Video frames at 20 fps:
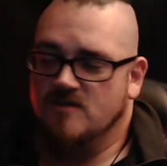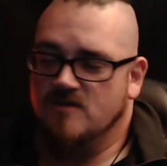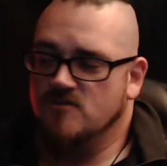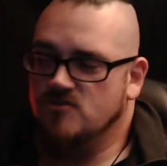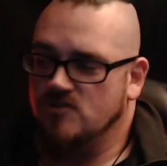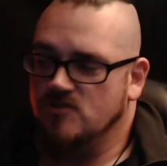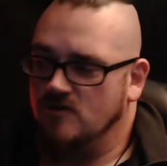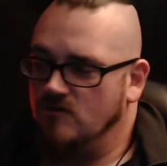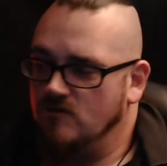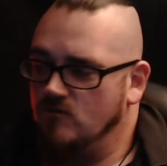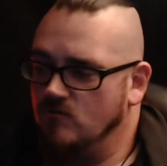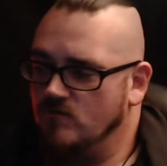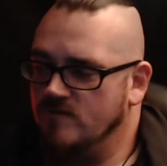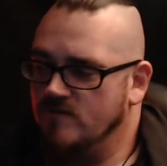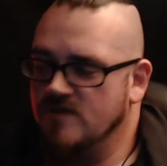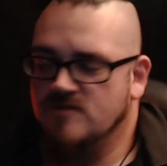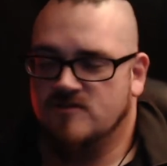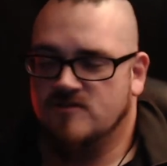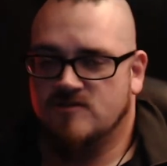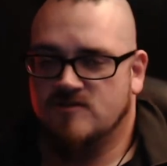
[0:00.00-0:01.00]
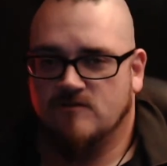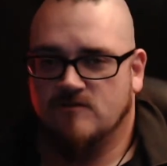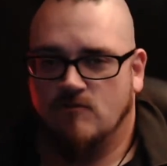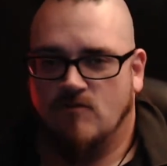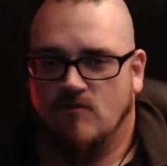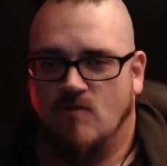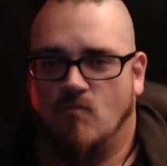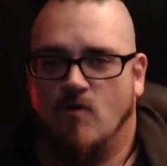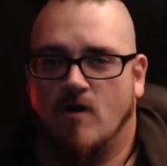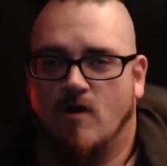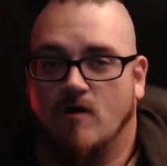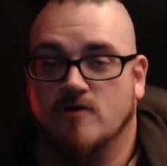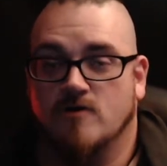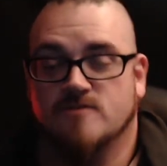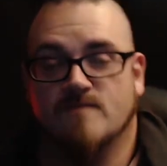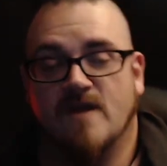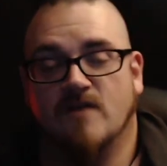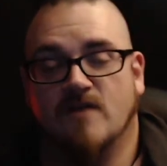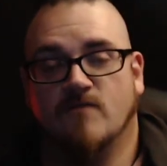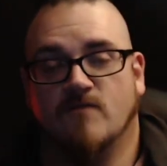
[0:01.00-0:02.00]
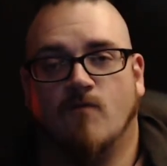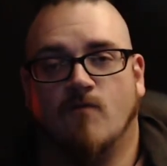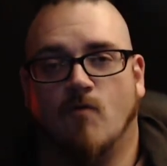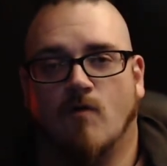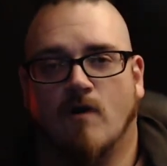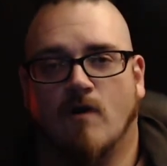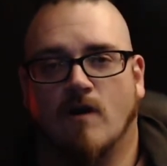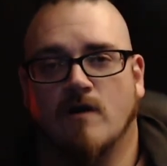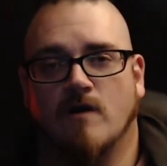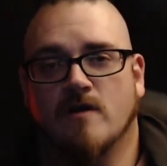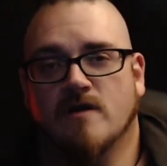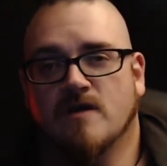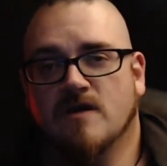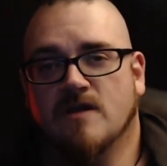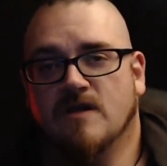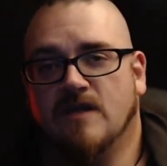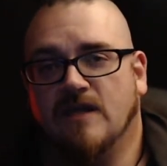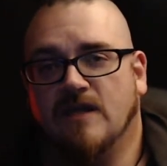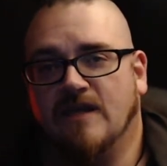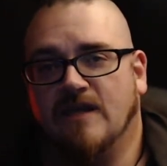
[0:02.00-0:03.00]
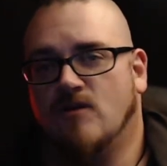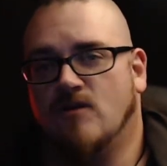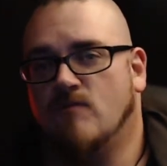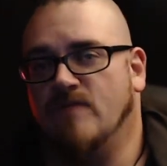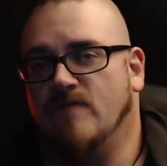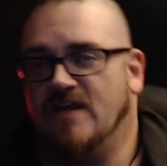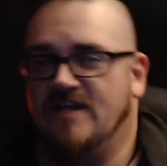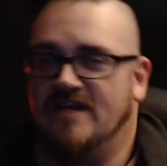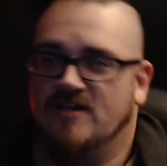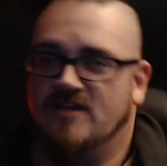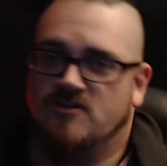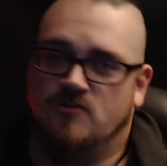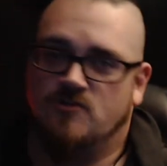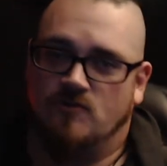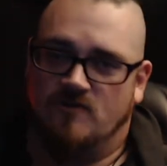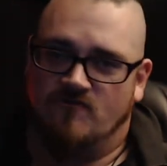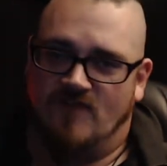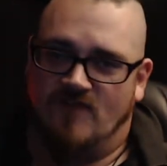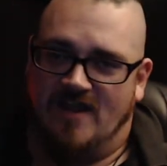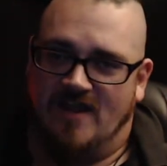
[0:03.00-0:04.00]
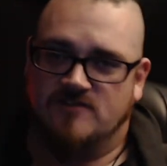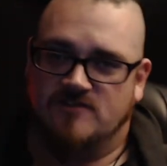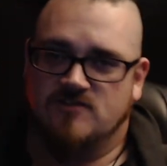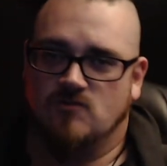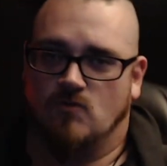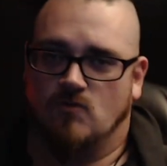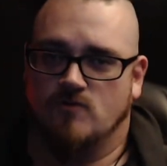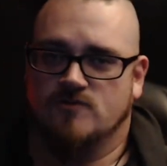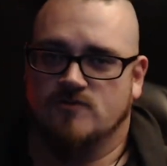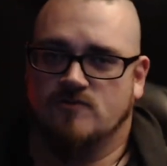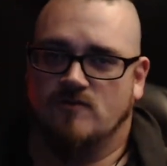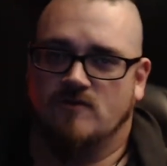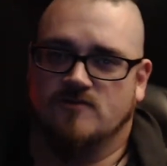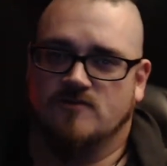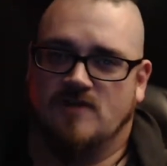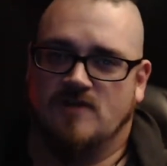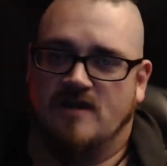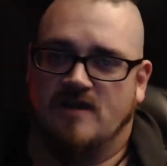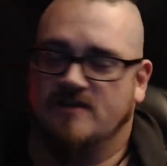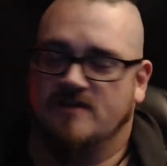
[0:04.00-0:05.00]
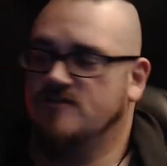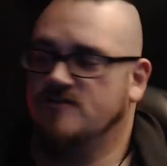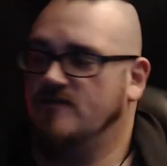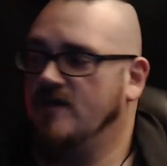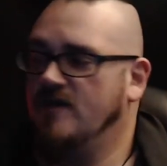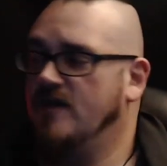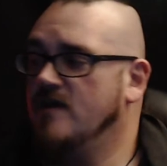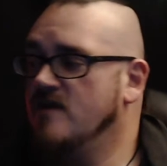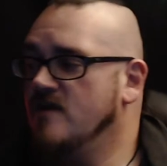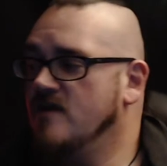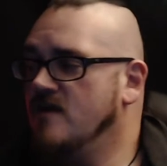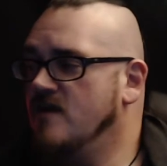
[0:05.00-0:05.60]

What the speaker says: So this grimoire is meant for intermediate to advanced sorcerers, honestly.